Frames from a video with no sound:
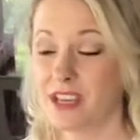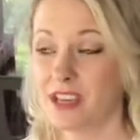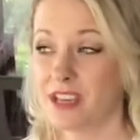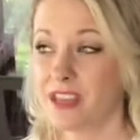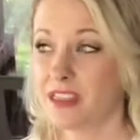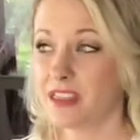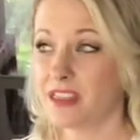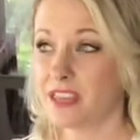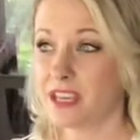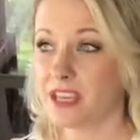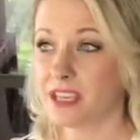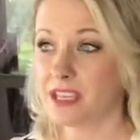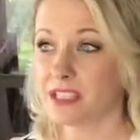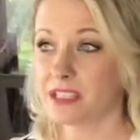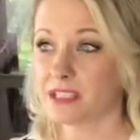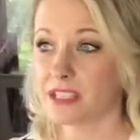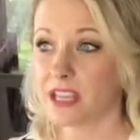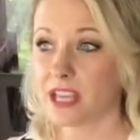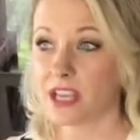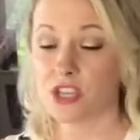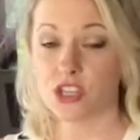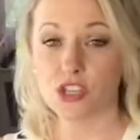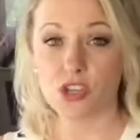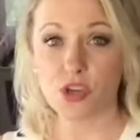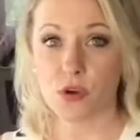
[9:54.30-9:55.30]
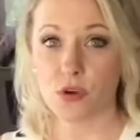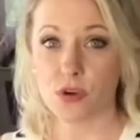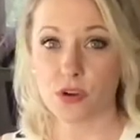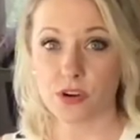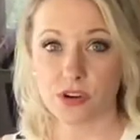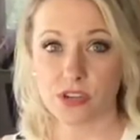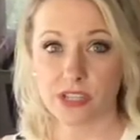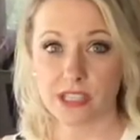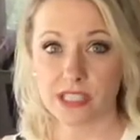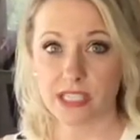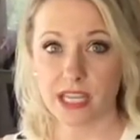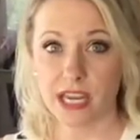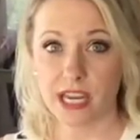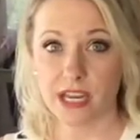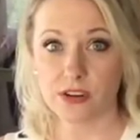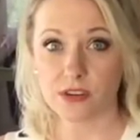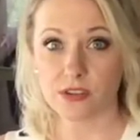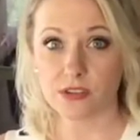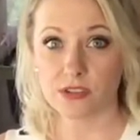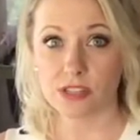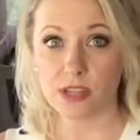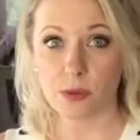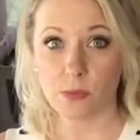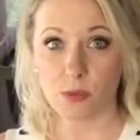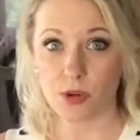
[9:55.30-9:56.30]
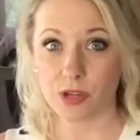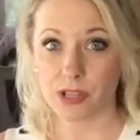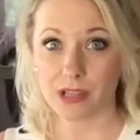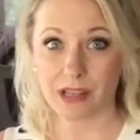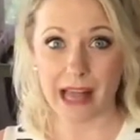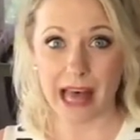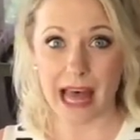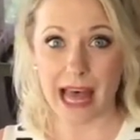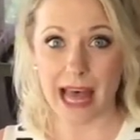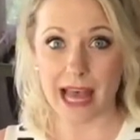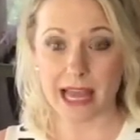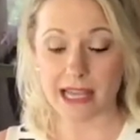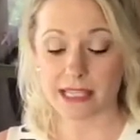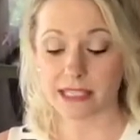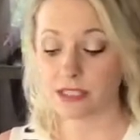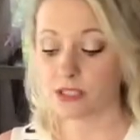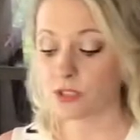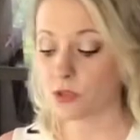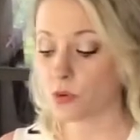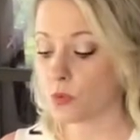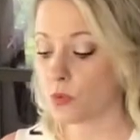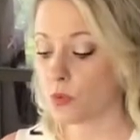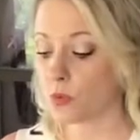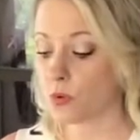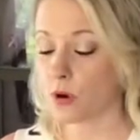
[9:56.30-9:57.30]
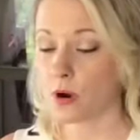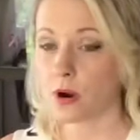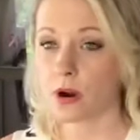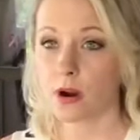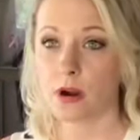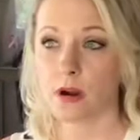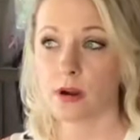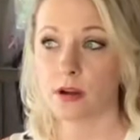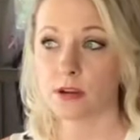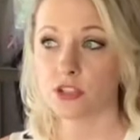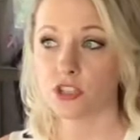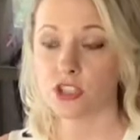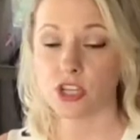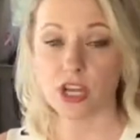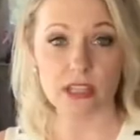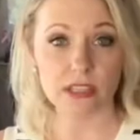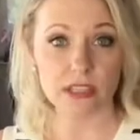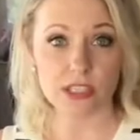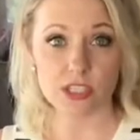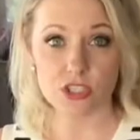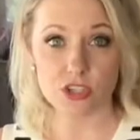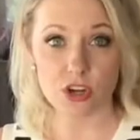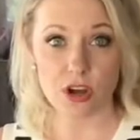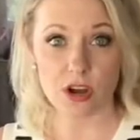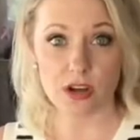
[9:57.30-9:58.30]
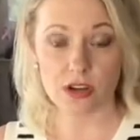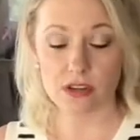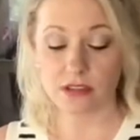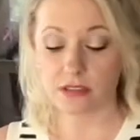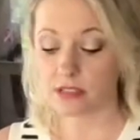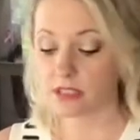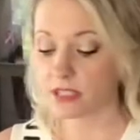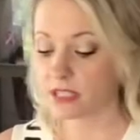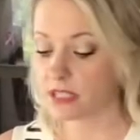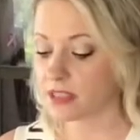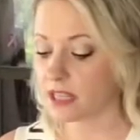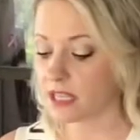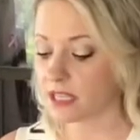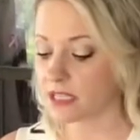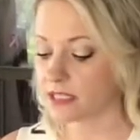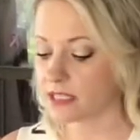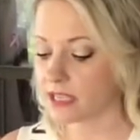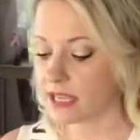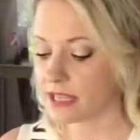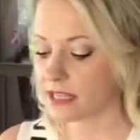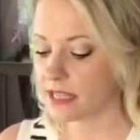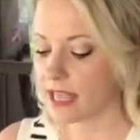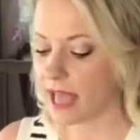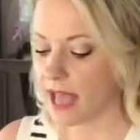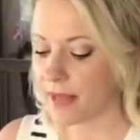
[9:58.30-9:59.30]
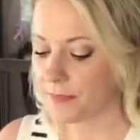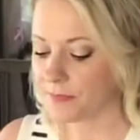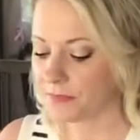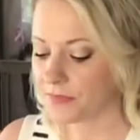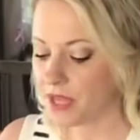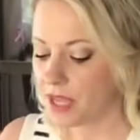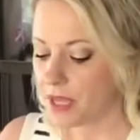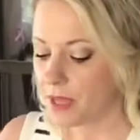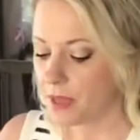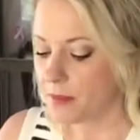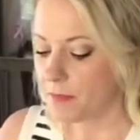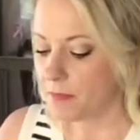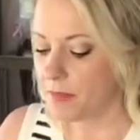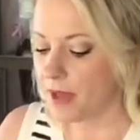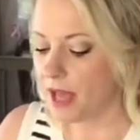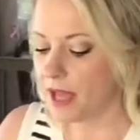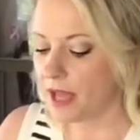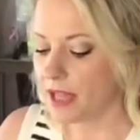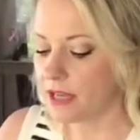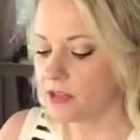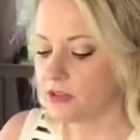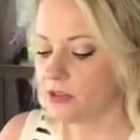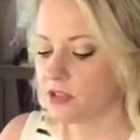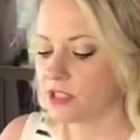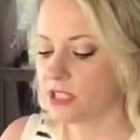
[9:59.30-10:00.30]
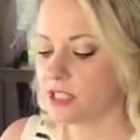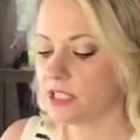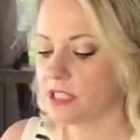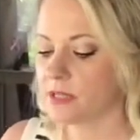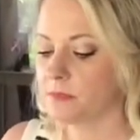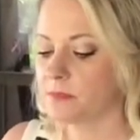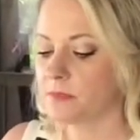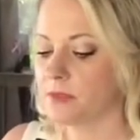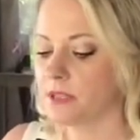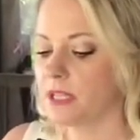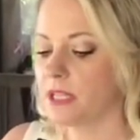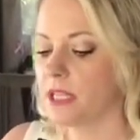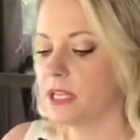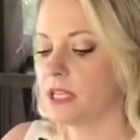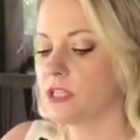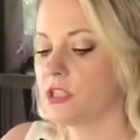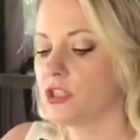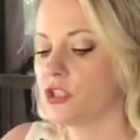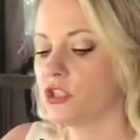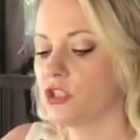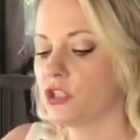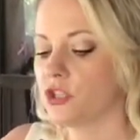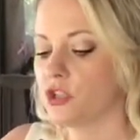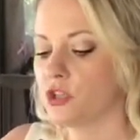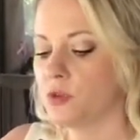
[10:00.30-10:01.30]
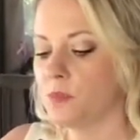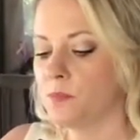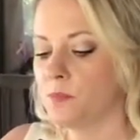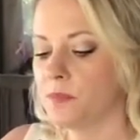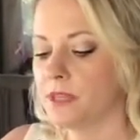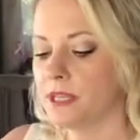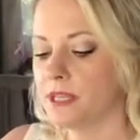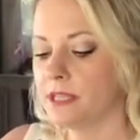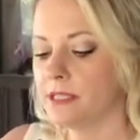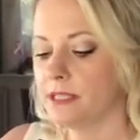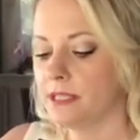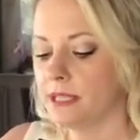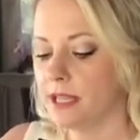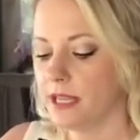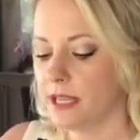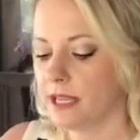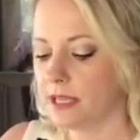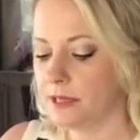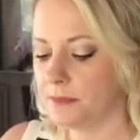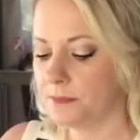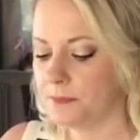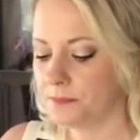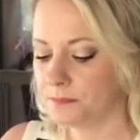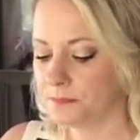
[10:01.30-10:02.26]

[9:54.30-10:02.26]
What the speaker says: things like yogurt containers that were glass, or jelly jars, things like that. But you just simply scoop this in,